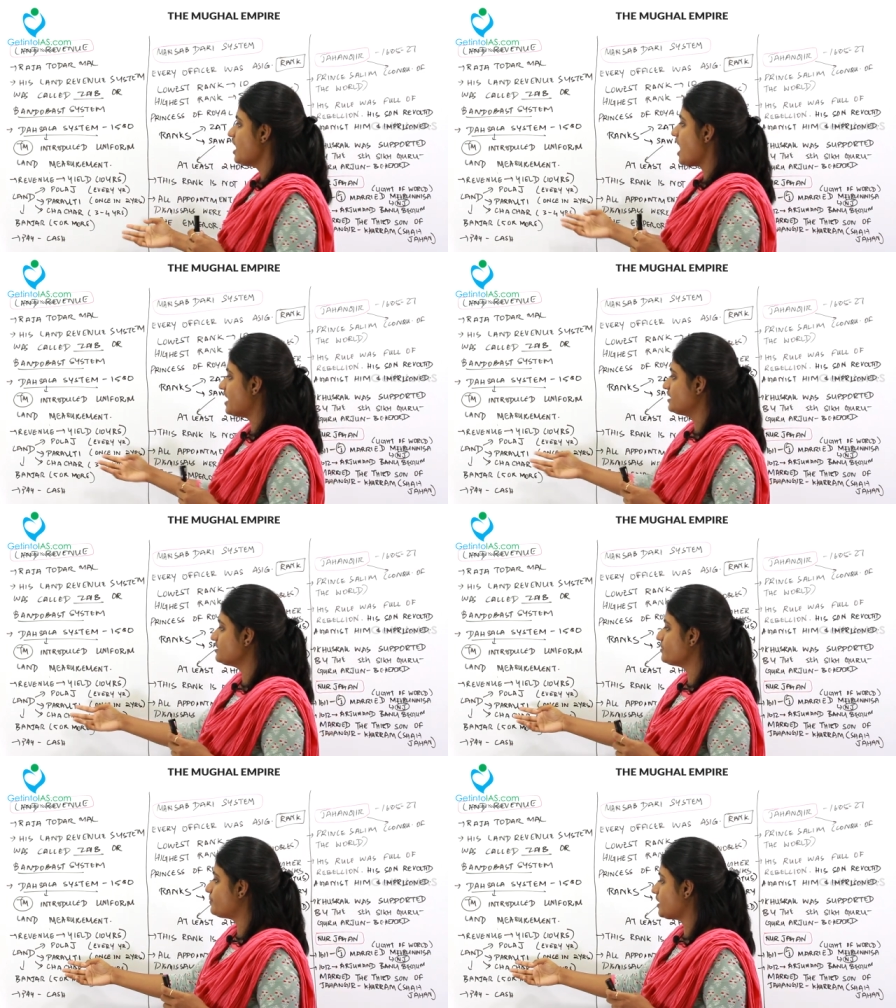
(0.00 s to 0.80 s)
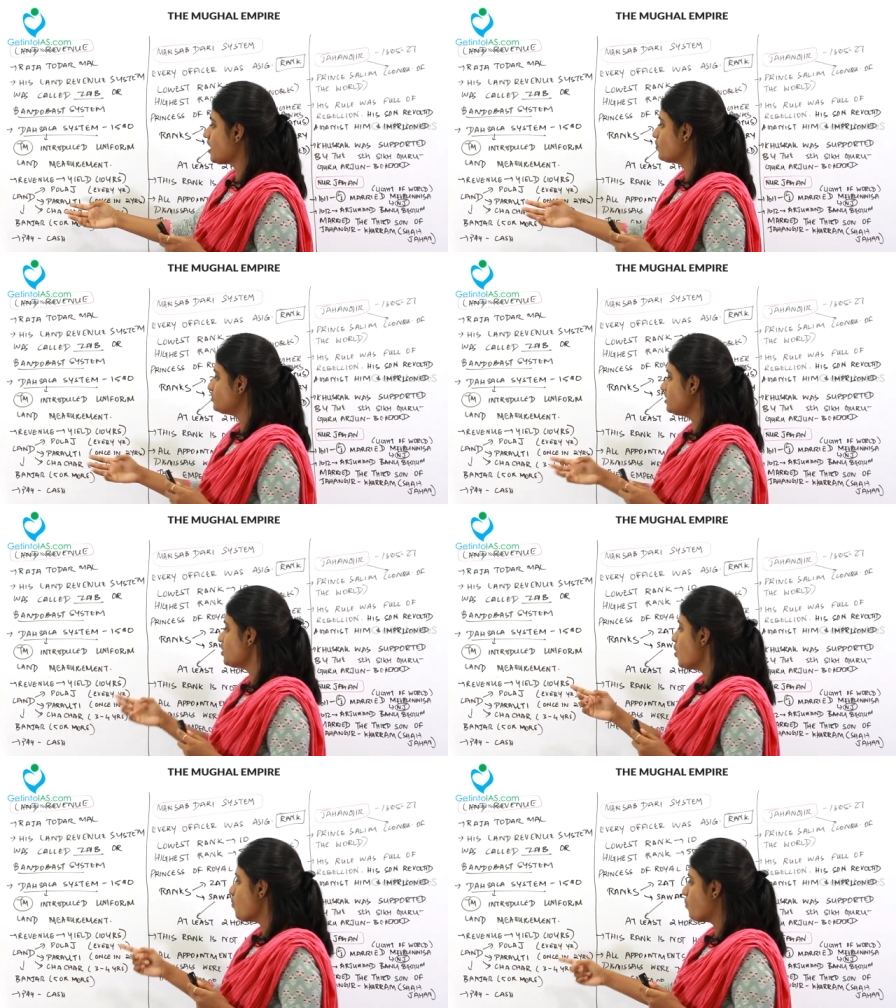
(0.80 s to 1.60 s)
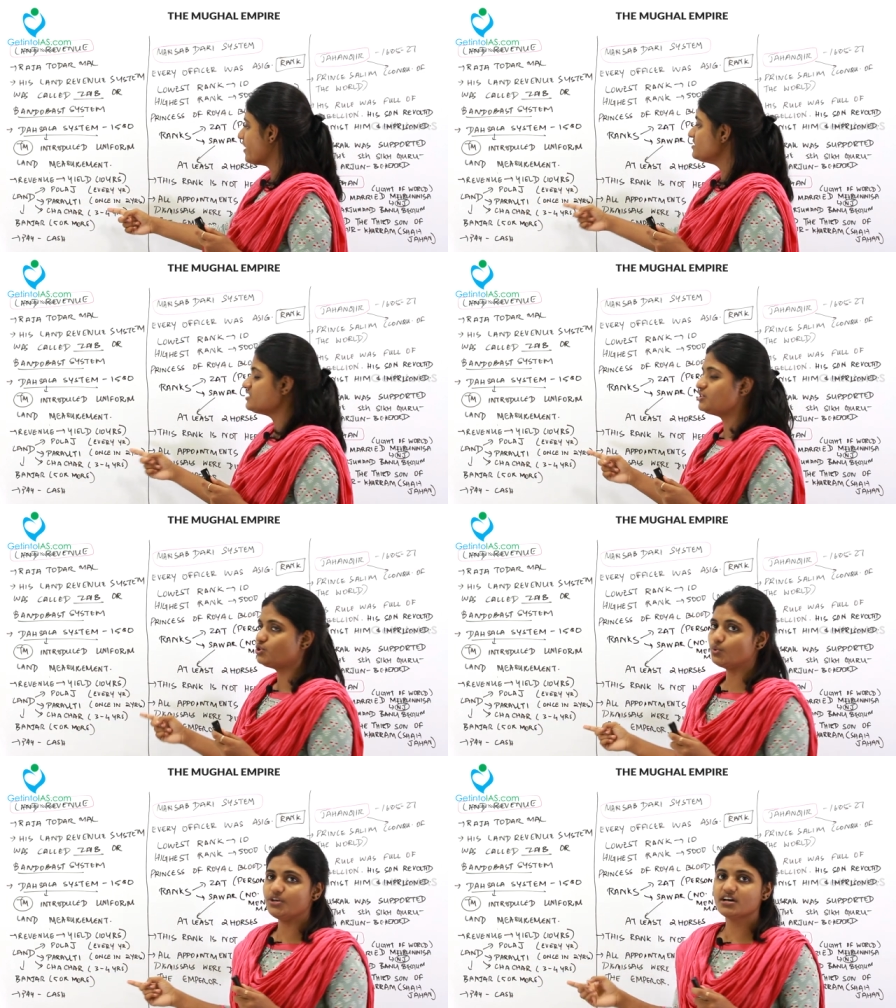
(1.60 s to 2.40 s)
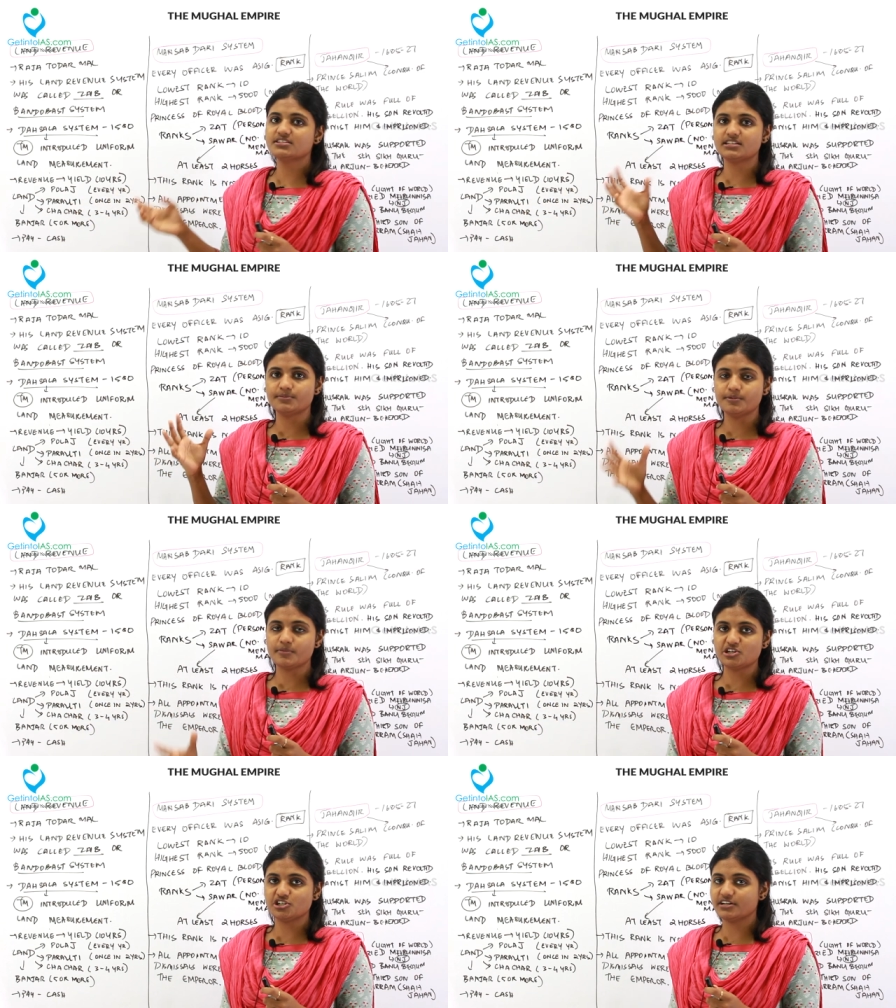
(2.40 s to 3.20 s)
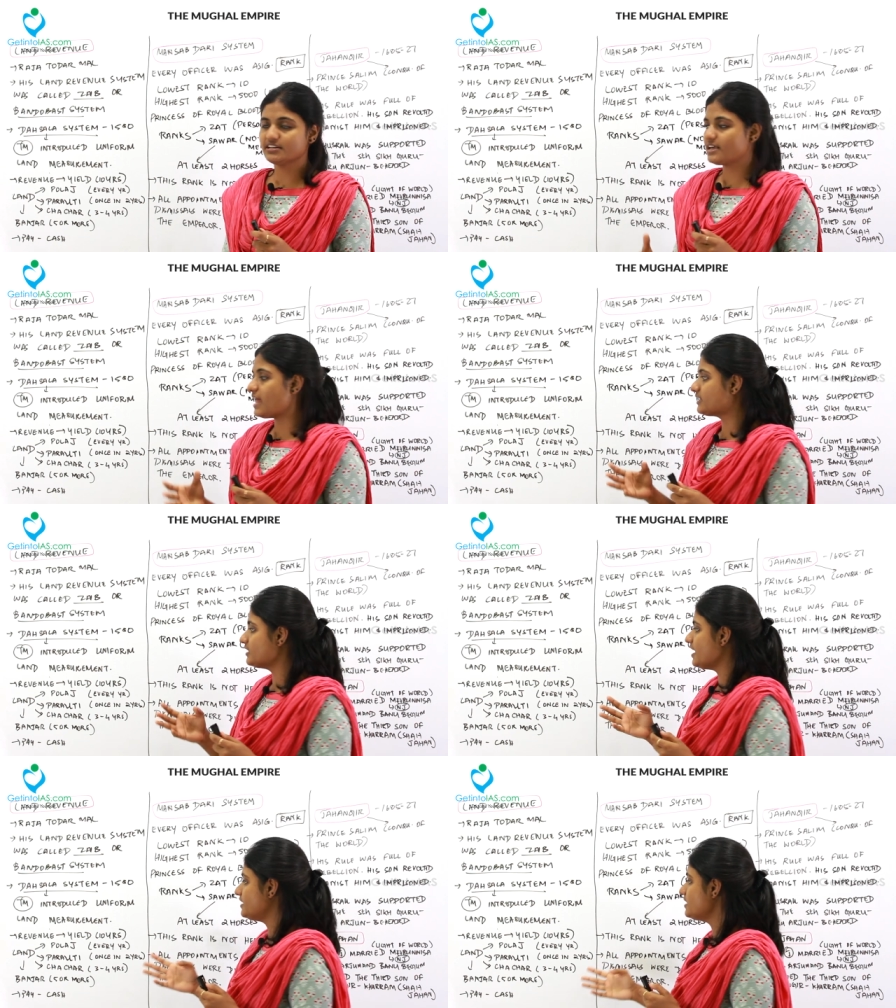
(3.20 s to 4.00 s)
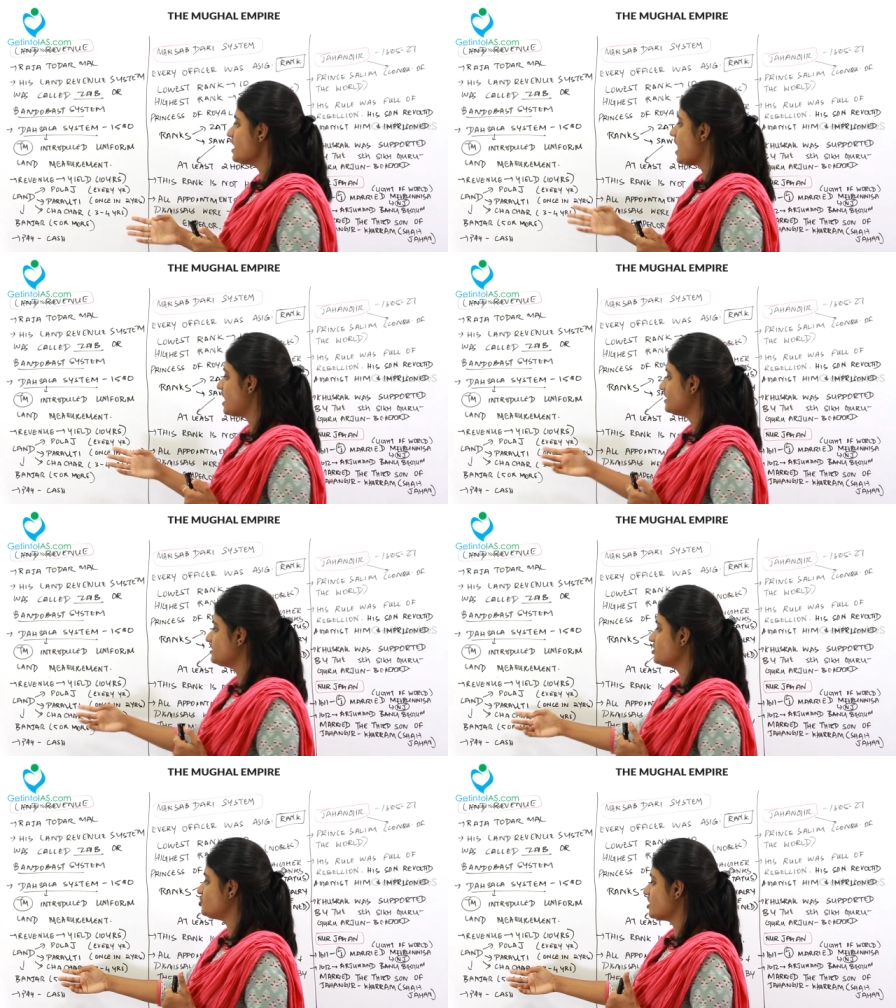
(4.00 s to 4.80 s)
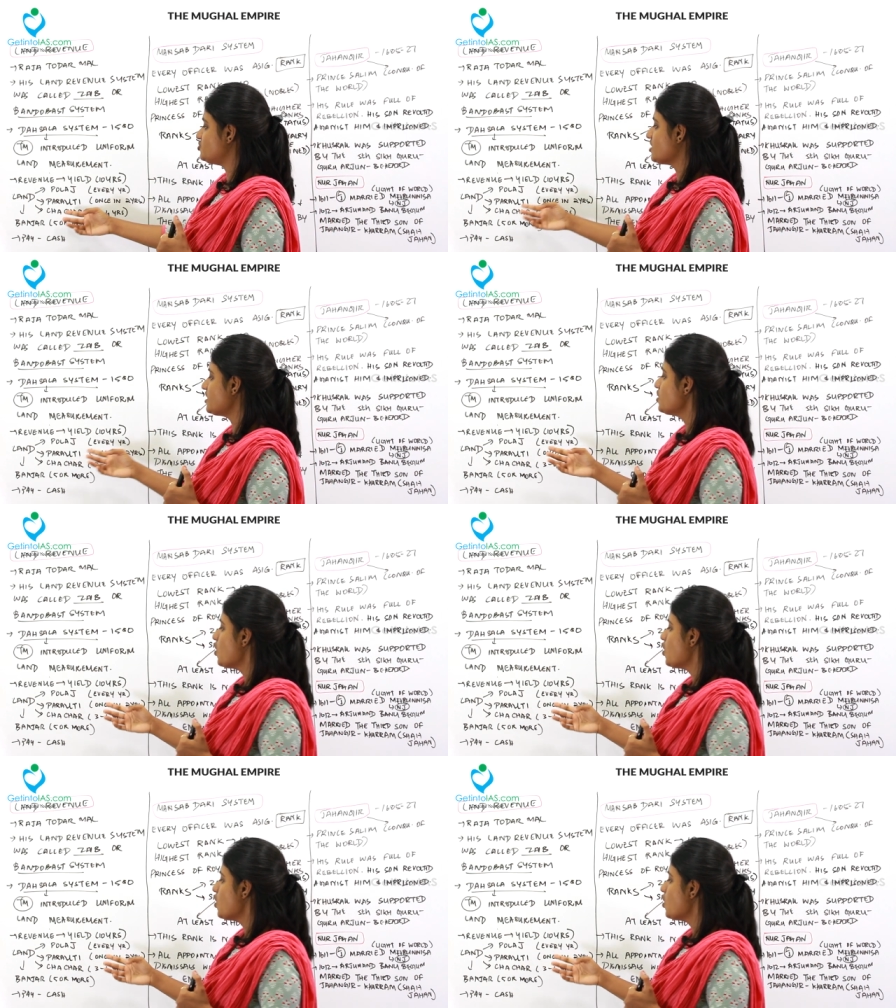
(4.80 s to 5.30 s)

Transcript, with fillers: Under the Parauti, once in two years it will be measured and calculated. Under the Chachar,